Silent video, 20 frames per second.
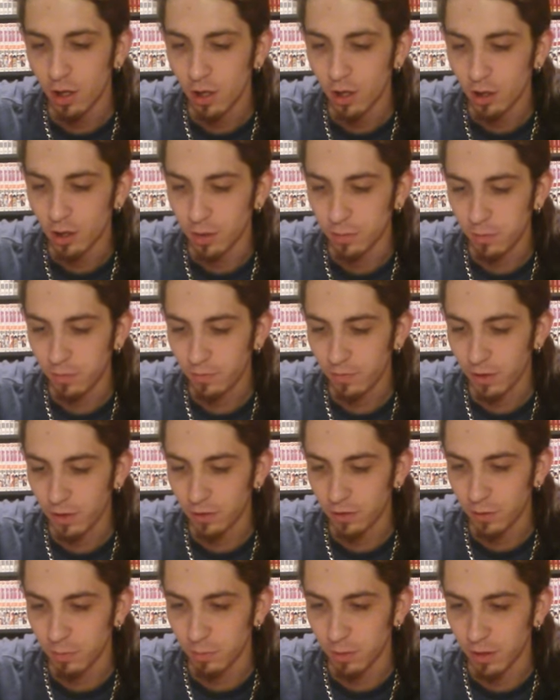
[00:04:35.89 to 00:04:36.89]
Let me
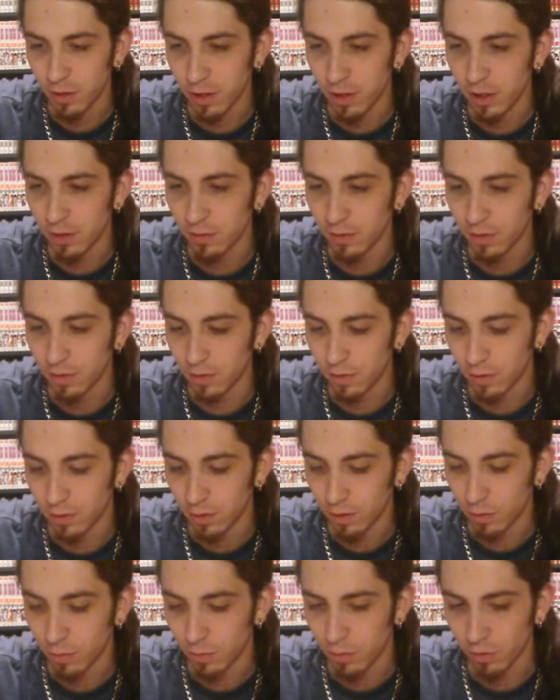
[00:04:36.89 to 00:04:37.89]
find something that isn't
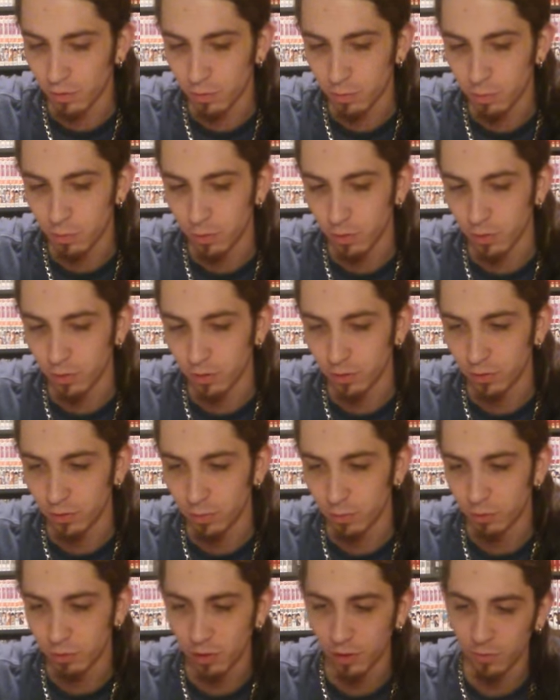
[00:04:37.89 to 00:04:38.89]
going to spoil
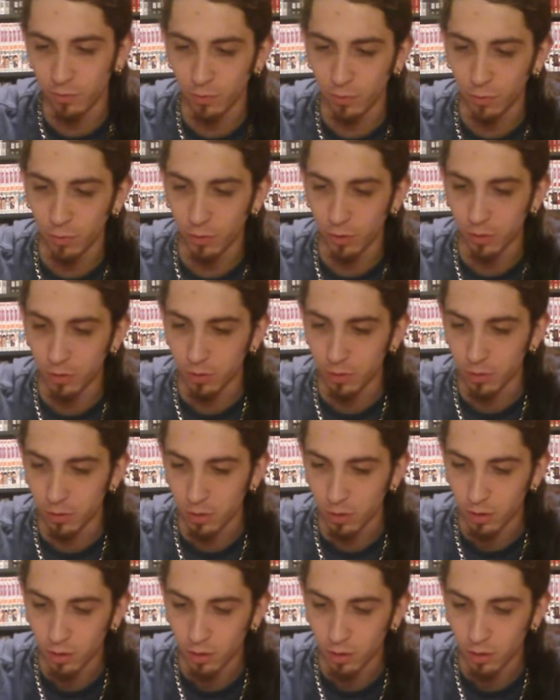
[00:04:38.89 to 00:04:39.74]
some shit for you.